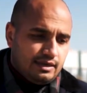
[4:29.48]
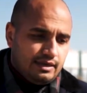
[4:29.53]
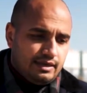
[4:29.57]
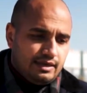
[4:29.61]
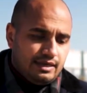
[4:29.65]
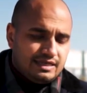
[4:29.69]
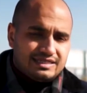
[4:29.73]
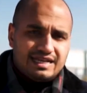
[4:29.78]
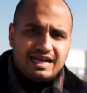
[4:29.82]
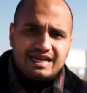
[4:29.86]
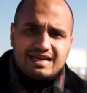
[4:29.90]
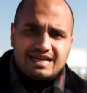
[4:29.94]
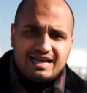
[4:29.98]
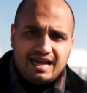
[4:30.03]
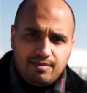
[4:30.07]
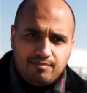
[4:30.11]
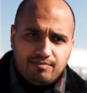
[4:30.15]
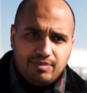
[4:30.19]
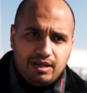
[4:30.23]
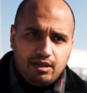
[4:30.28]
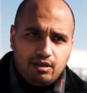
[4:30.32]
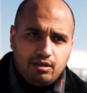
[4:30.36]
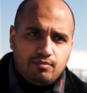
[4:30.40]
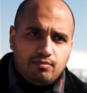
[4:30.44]
It's like a cam
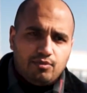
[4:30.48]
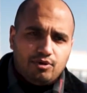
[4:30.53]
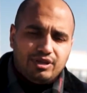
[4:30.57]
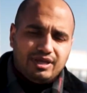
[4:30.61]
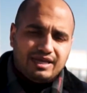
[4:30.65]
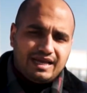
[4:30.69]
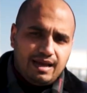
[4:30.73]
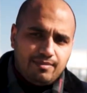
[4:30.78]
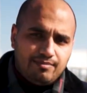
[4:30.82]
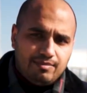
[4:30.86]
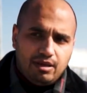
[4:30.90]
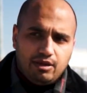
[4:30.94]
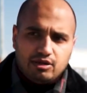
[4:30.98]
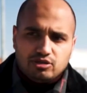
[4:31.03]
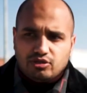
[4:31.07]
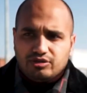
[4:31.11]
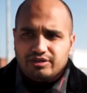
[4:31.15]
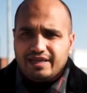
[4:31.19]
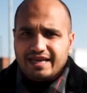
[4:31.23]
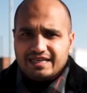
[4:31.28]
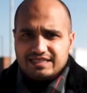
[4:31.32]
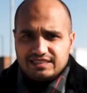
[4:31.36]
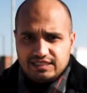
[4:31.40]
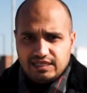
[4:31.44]
belt, but the cam belt is on
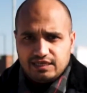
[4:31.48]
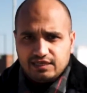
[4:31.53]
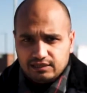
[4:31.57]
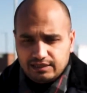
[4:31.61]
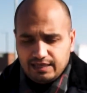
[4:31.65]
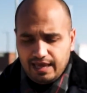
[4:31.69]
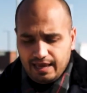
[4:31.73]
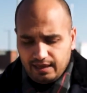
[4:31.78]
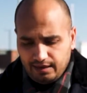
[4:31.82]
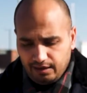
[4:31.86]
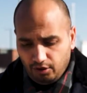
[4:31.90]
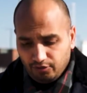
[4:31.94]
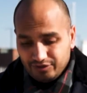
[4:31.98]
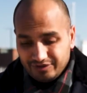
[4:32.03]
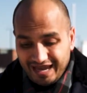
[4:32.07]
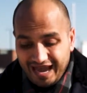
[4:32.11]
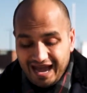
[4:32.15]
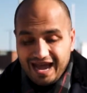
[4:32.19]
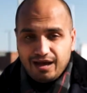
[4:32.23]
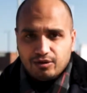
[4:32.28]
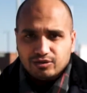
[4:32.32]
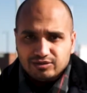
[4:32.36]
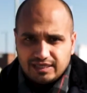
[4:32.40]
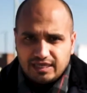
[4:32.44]
the external, on the
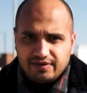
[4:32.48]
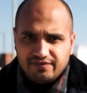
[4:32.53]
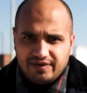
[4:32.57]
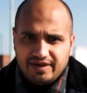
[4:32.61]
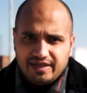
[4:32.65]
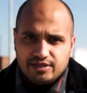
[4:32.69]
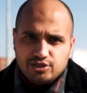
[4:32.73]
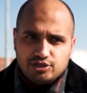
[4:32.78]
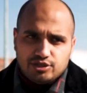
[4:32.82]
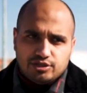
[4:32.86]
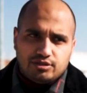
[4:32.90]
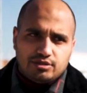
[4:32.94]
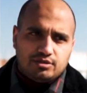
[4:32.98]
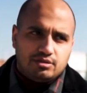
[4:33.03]
outside of an engine.